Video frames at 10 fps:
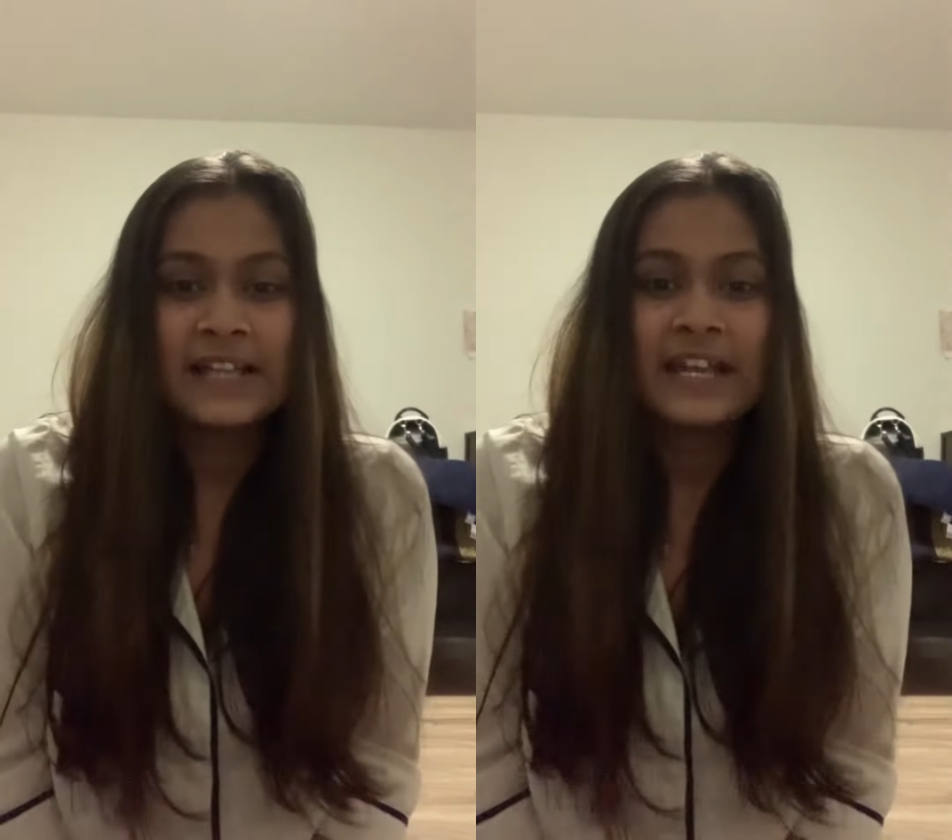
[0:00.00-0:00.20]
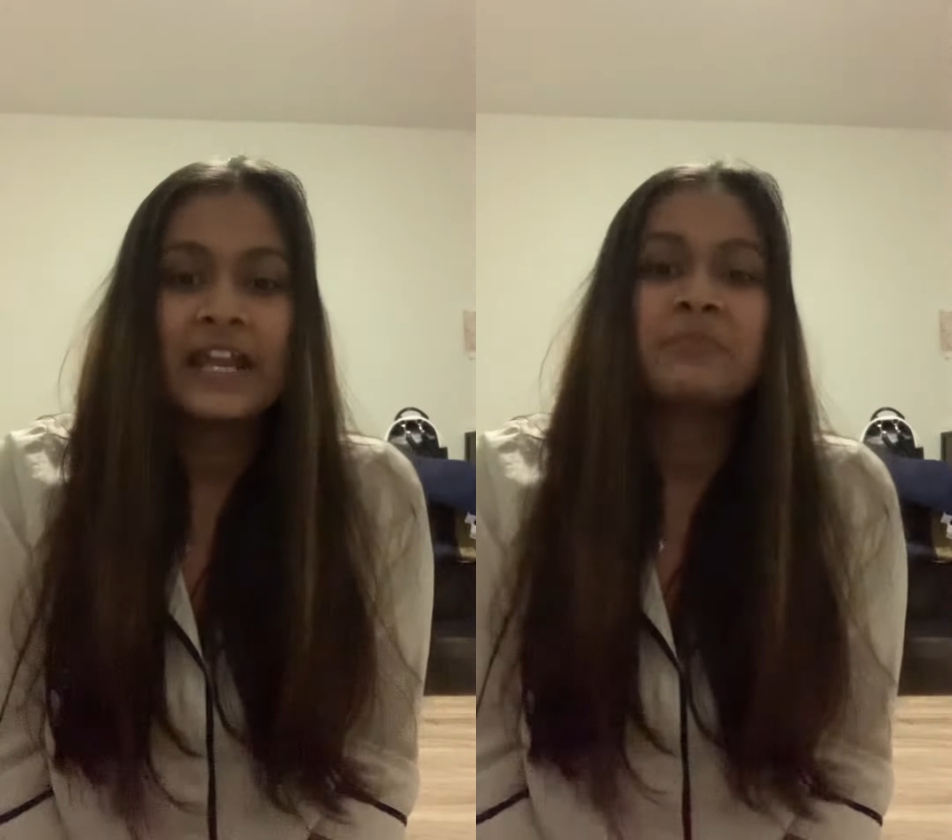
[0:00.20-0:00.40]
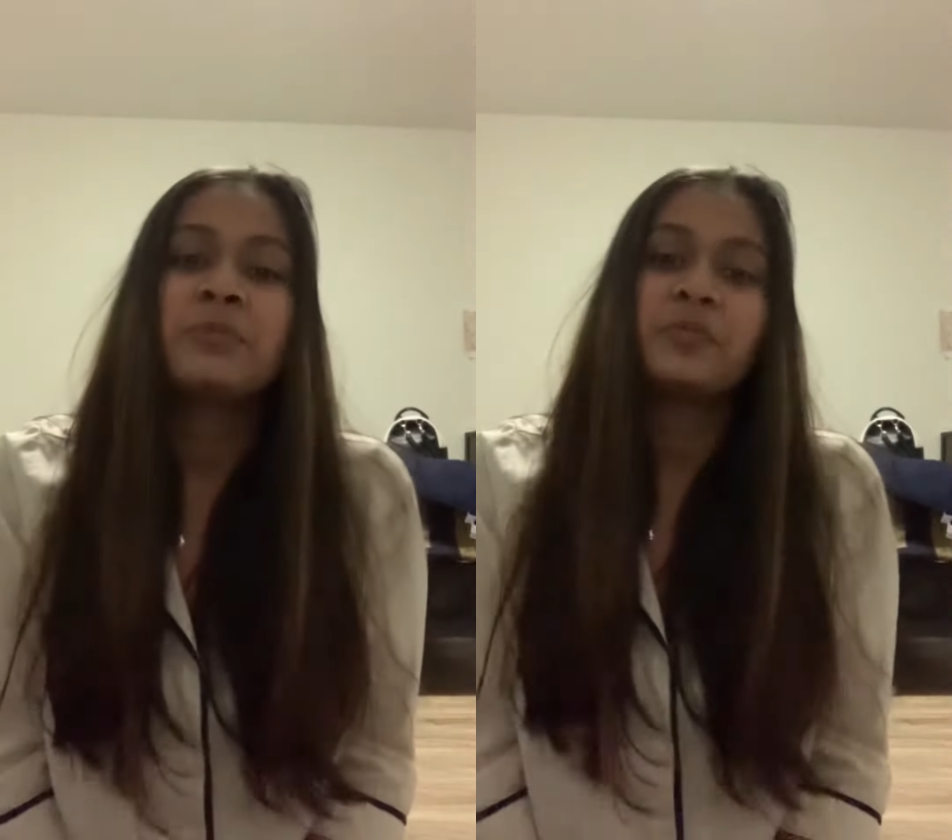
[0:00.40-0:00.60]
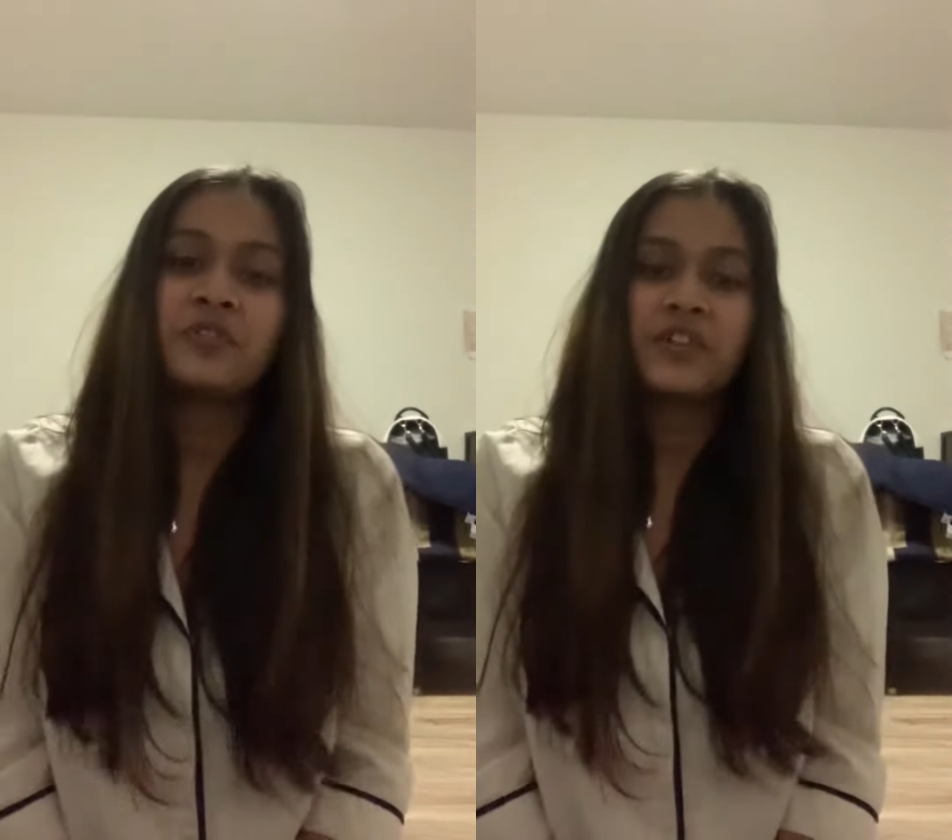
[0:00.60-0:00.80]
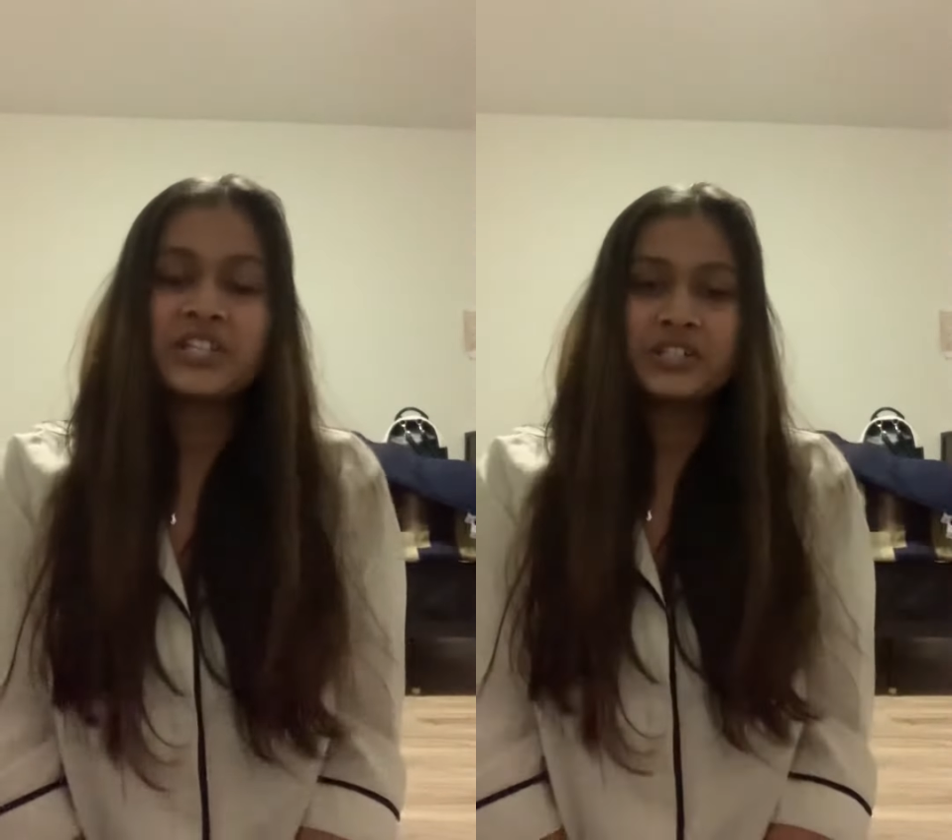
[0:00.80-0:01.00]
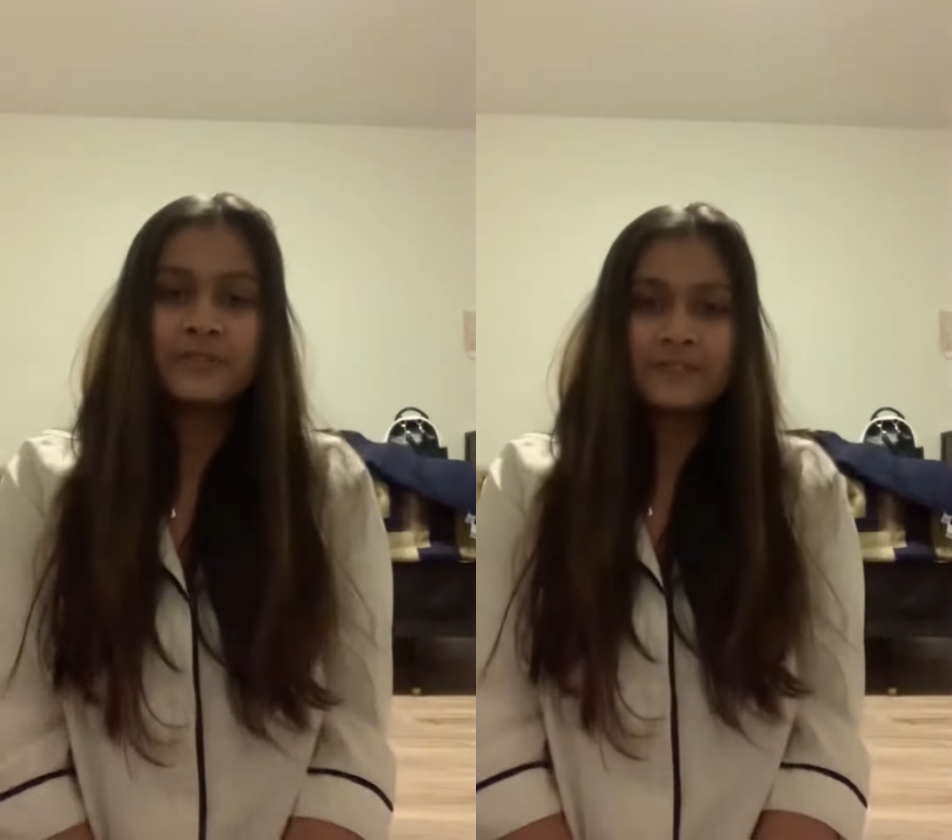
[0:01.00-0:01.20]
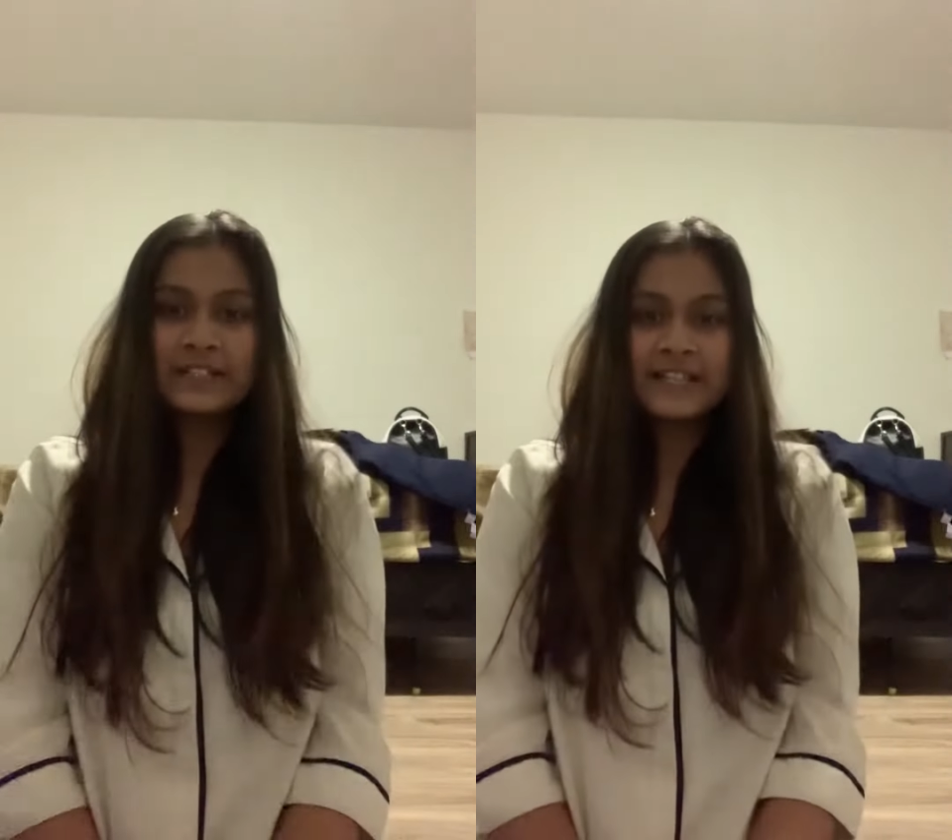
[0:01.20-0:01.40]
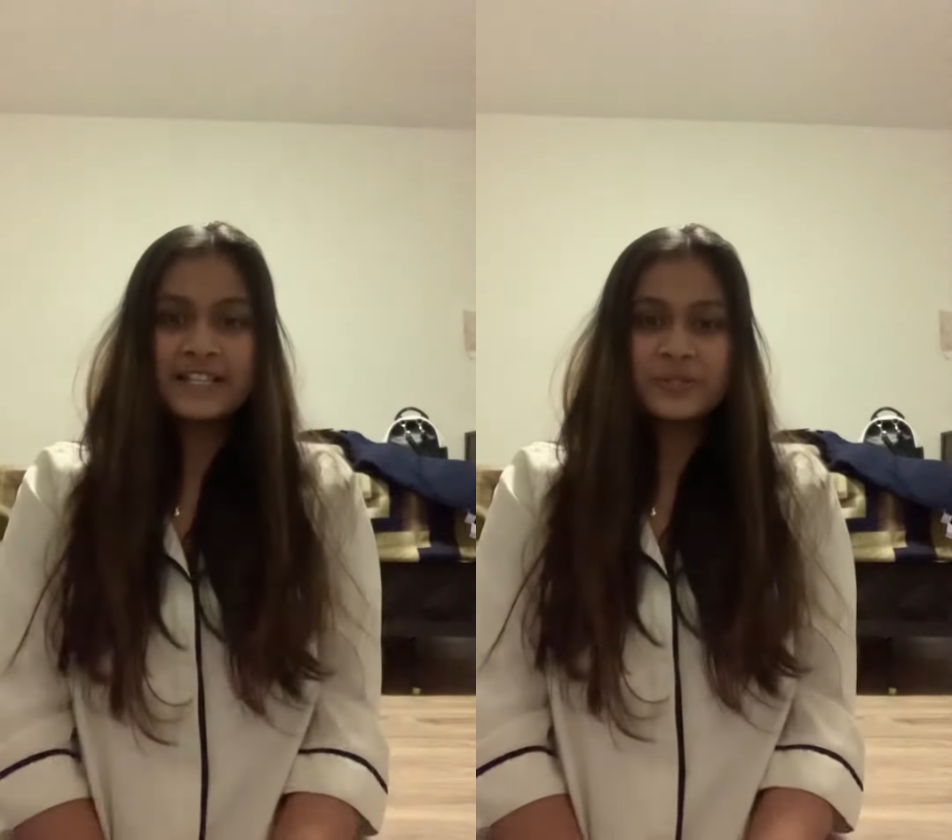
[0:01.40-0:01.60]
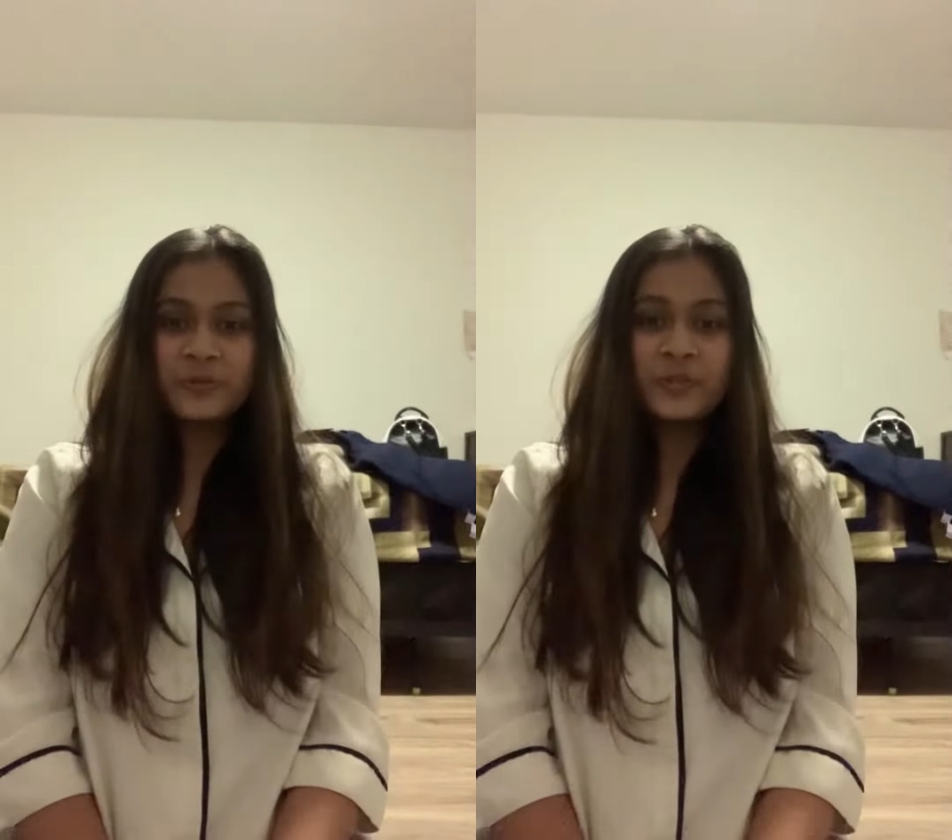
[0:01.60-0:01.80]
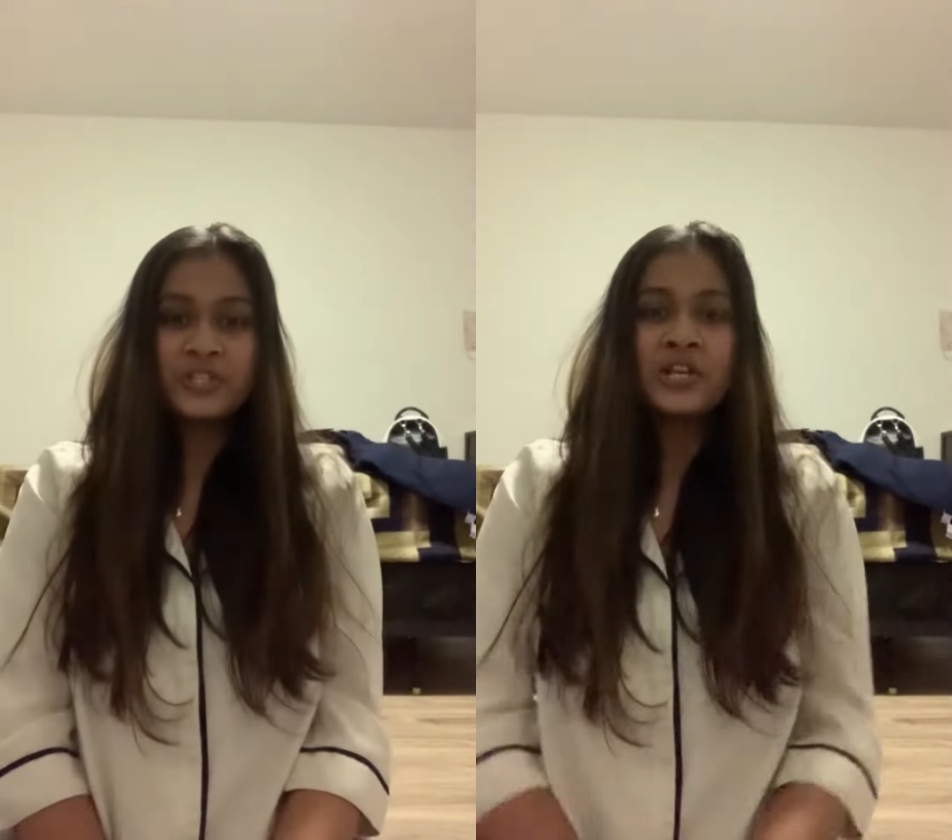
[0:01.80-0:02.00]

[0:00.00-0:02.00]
and I'm a professional fitness coach.